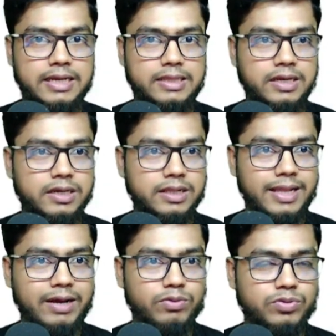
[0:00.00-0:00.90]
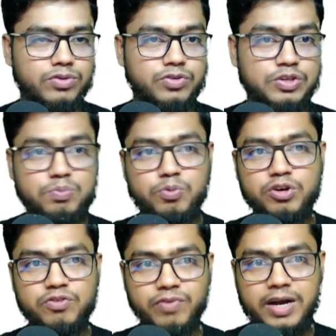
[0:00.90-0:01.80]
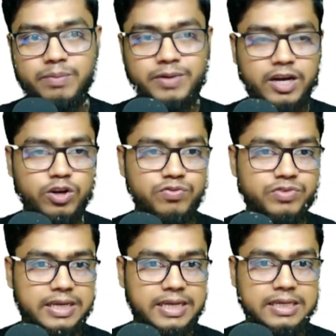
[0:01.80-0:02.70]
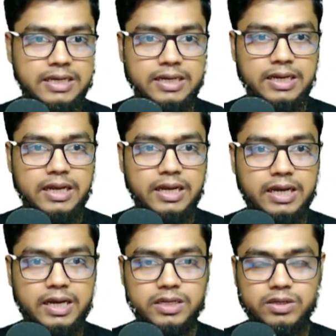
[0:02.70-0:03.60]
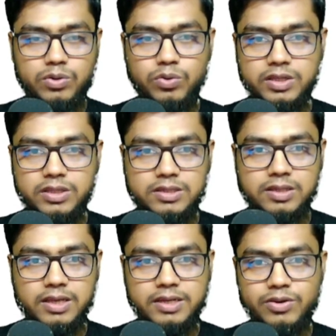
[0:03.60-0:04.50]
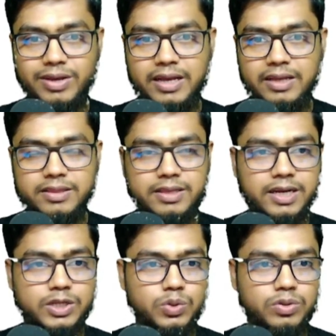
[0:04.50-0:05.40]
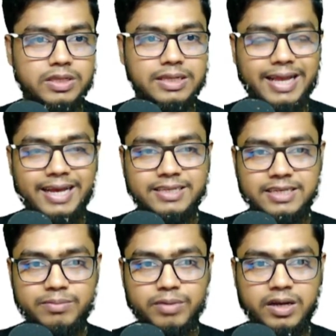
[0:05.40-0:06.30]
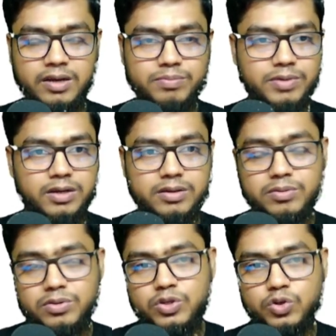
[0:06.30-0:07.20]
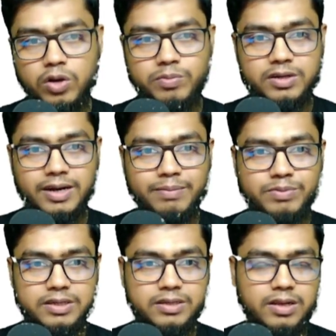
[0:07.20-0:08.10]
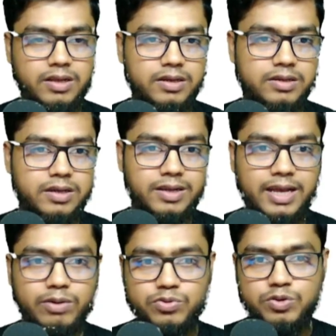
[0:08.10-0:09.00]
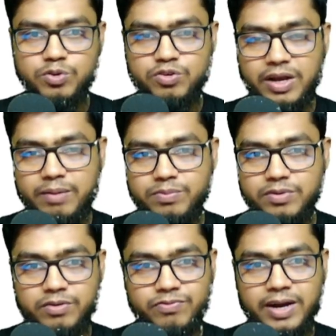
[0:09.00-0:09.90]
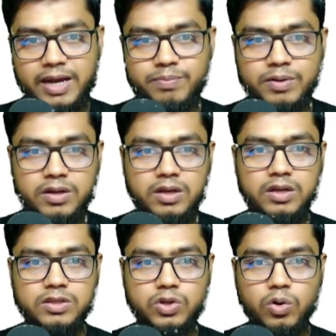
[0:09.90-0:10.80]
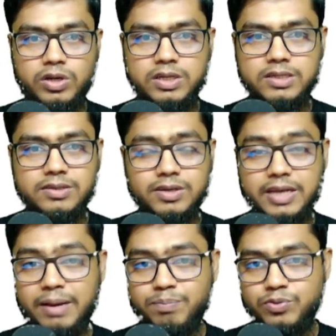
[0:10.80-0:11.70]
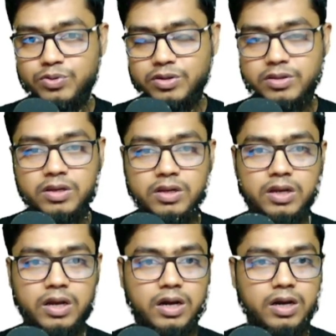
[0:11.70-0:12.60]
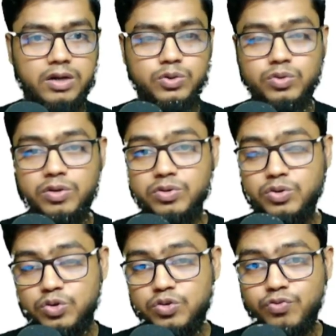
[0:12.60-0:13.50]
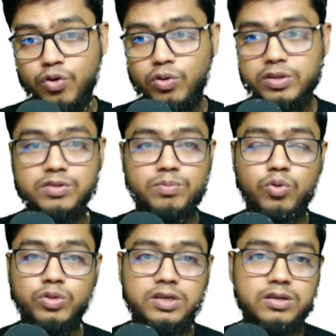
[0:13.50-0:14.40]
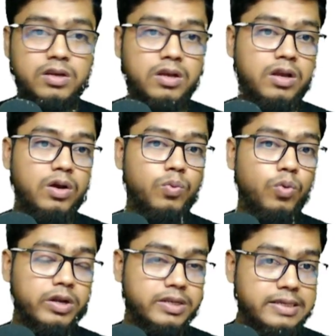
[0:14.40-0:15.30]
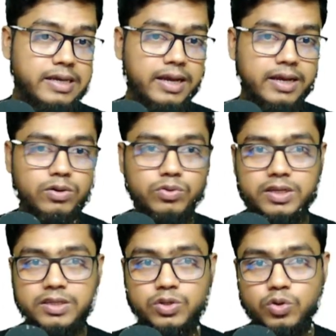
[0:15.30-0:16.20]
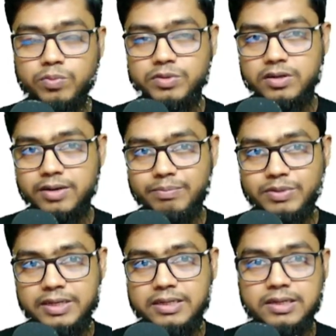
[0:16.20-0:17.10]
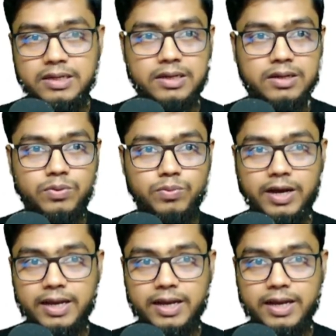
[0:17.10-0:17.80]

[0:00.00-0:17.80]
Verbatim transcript: the cloud 3.5 cutoff date, and look at this, like they actually last time out stopped their updates, like cloud 3.5 sonnet is April 2024. This is more than 1 year ago they stopped their update right